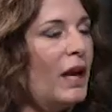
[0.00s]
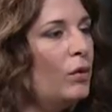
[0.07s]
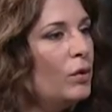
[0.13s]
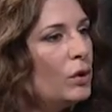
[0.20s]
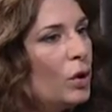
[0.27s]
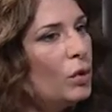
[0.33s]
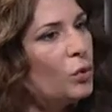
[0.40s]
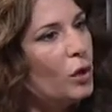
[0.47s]
yeah,
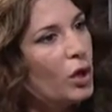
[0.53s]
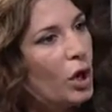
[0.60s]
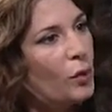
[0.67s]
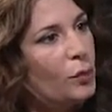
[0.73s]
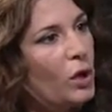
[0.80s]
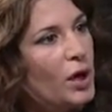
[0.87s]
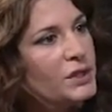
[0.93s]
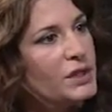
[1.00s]
we'll go work
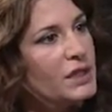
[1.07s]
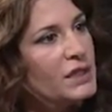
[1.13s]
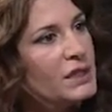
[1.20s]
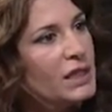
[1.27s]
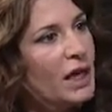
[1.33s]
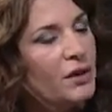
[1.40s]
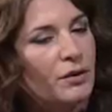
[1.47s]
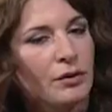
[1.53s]
on projects
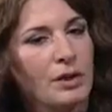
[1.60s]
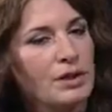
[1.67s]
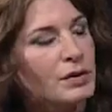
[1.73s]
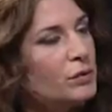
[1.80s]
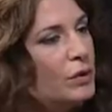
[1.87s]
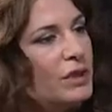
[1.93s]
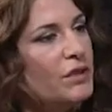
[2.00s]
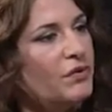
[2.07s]
together, and
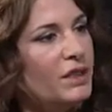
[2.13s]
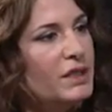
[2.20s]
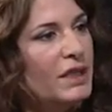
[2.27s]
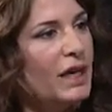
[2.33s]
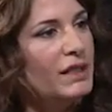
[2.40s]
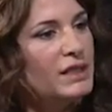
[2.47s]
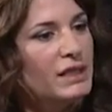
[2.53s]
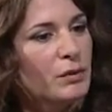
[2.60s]
it's really
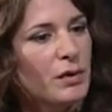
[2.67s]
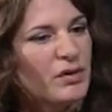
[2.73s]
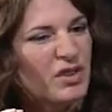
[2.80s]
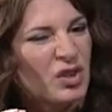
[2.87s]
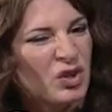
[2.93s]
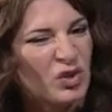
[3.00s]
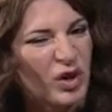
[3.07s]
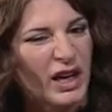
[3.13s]
fantastic. We have
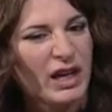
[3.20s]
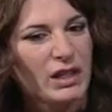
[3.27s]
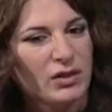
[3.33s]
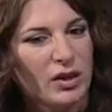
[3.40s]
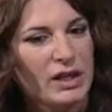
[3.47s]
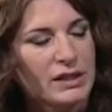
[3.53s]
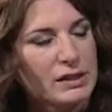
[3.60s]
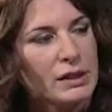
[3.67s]
a great,
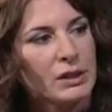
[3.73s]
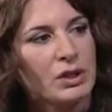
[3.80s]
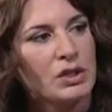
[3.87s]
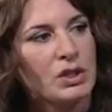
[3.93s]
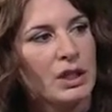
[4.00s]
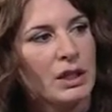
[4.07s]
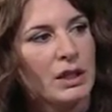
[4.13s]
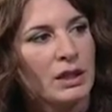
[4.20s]
great
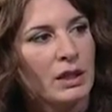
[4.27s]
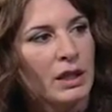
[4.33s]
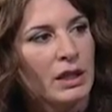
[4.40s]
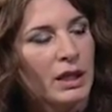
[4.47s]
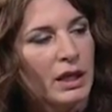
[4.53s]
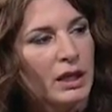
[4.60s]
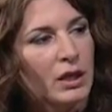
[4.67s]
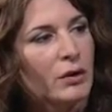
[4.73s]
synergy uh
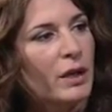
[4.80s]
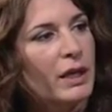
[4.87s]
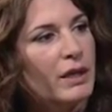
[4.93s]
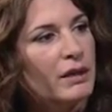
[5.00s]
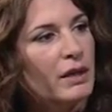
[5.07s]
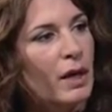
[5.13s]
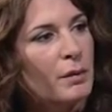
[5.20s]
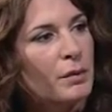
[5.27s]
-huh. and a
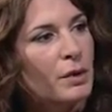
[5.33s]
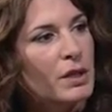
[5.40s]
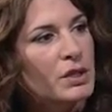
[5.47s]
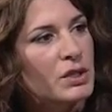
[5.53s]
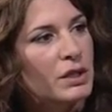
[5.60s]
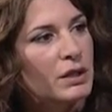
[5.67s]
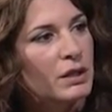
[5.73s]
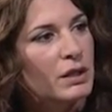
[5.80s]
great
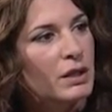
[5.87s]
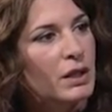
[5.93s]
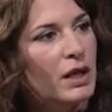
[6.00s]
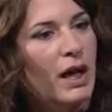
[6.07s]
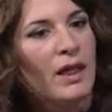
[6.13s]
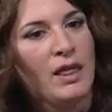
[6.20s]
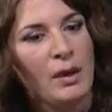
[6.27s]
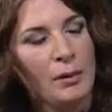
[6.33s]
collaboration.
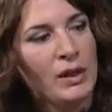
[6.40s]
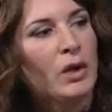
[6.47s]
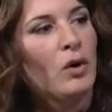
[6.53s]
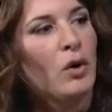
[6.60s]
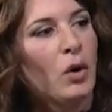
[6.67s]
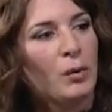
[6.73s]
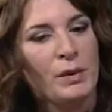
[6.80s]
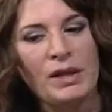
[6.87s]
And then we
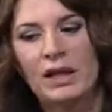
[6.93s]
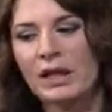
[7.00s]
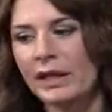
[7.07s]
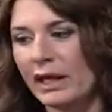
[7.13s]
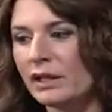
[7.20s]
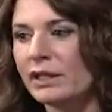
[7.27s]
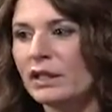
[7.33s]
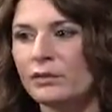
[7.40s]
go home, and then I
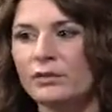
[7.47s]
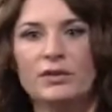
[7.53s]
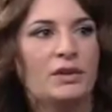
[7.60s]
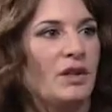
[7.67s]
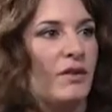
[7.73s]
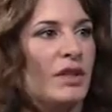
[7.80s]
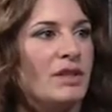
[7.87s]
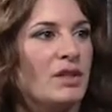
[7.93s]
yell at him for
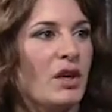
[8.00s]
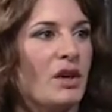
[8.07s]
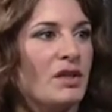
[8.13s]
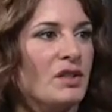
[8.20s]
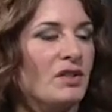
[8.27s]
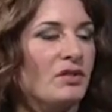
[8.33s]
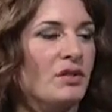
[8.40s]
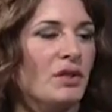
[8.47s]
leaving his socks on the